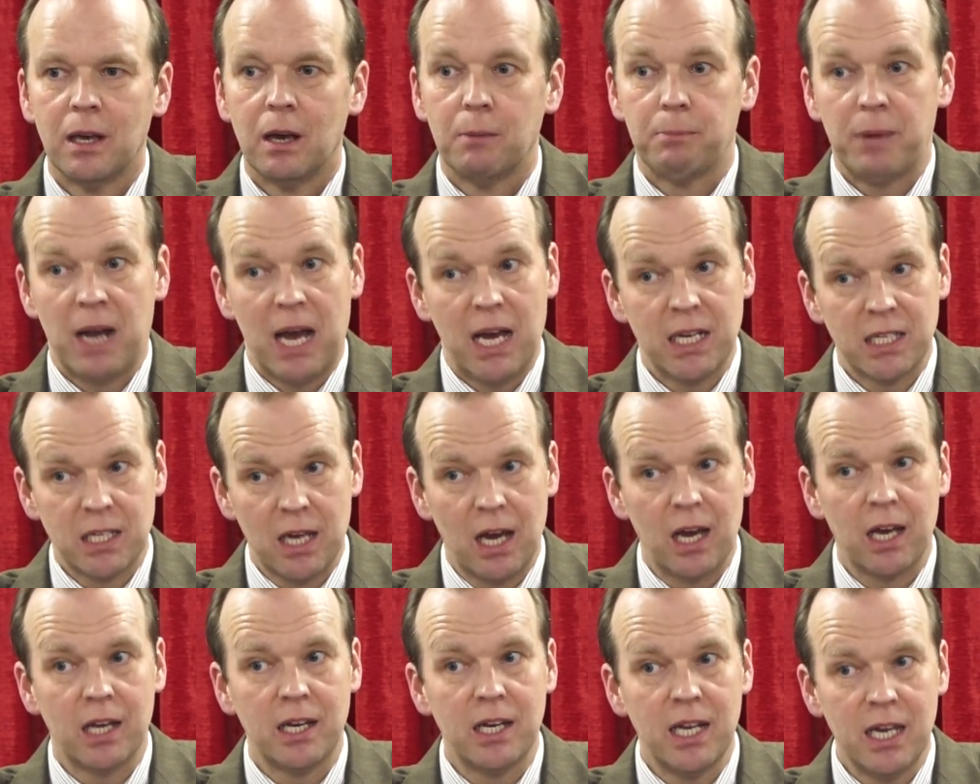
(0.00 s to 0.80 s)
But I
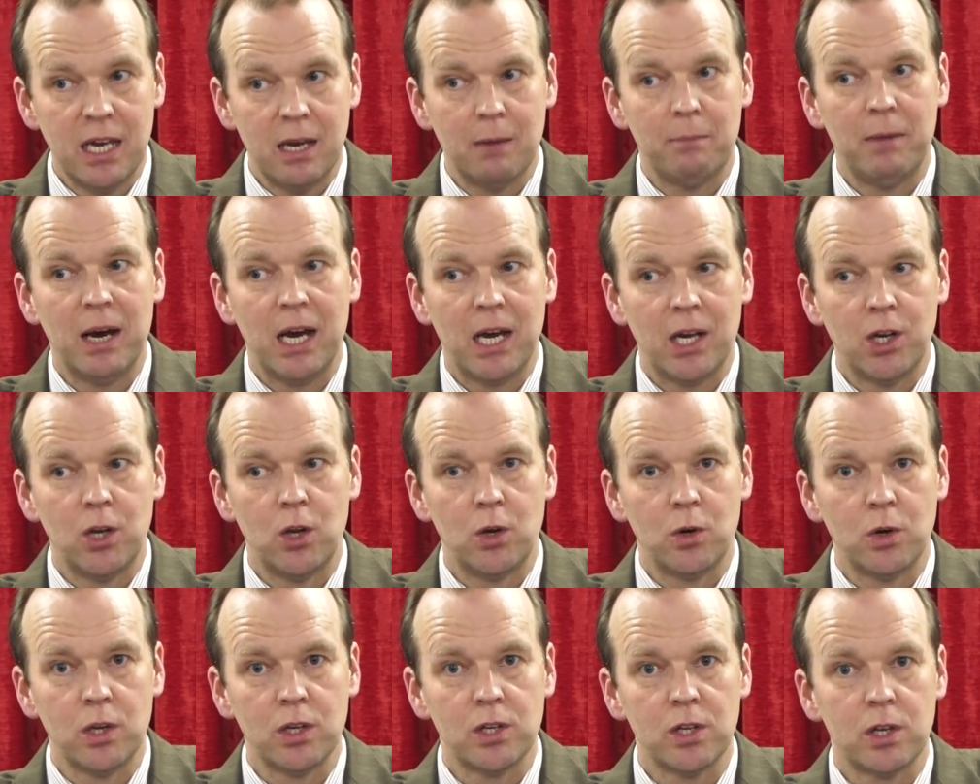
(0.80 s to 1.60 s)
tell you, Nehemiah
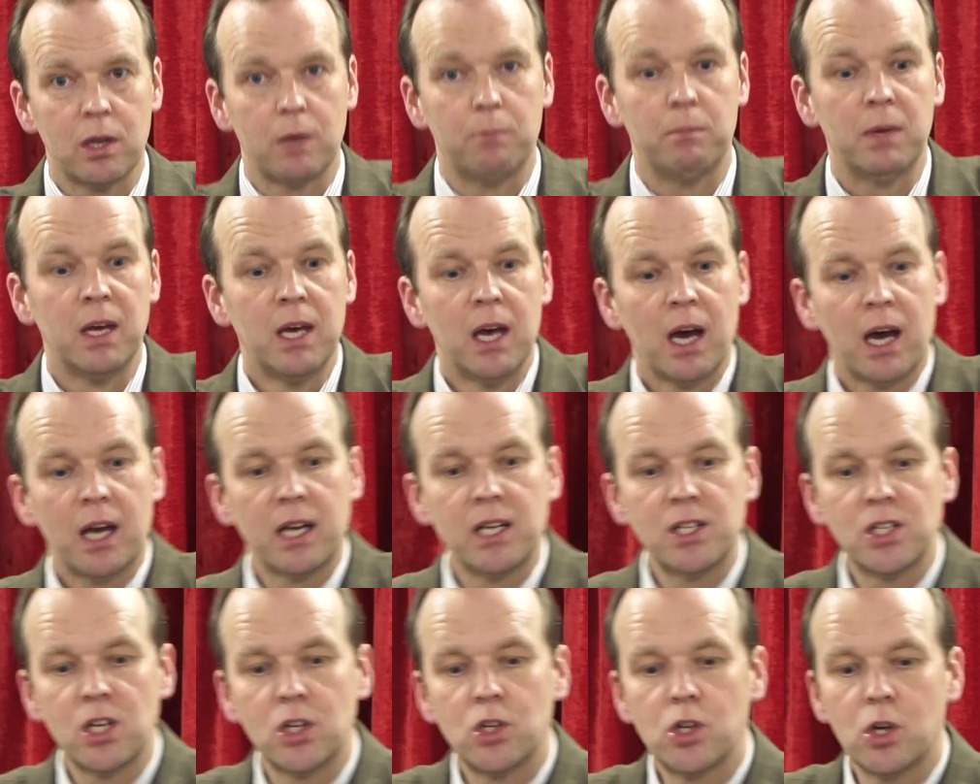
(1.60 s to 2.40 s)
noticed him and he
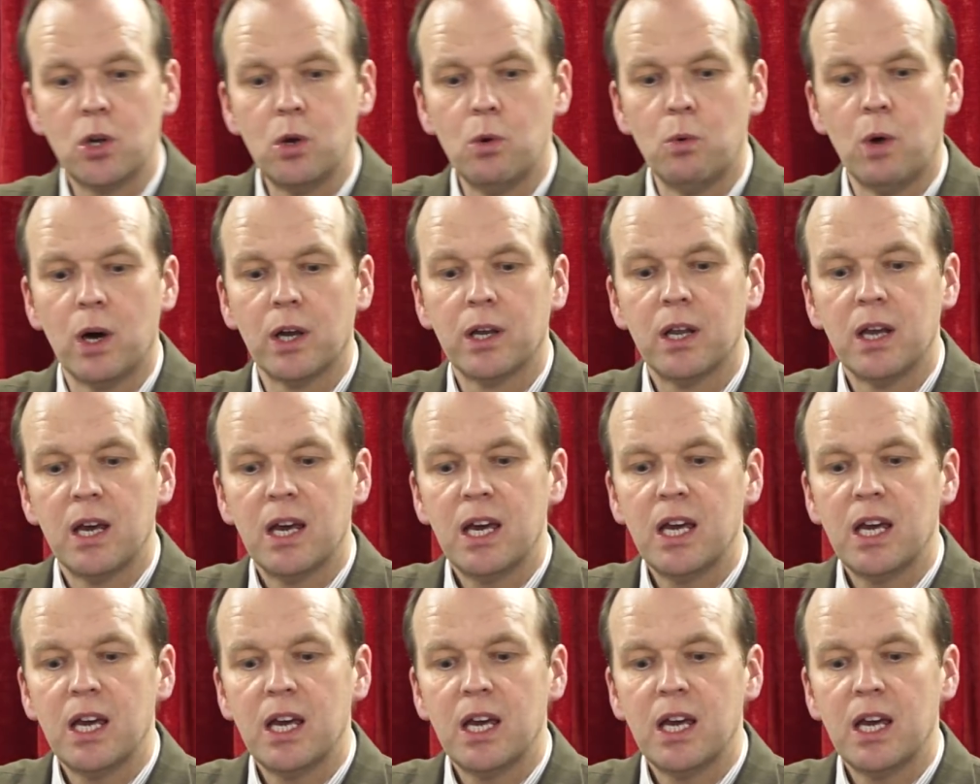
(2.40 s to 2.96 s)
said, You know what?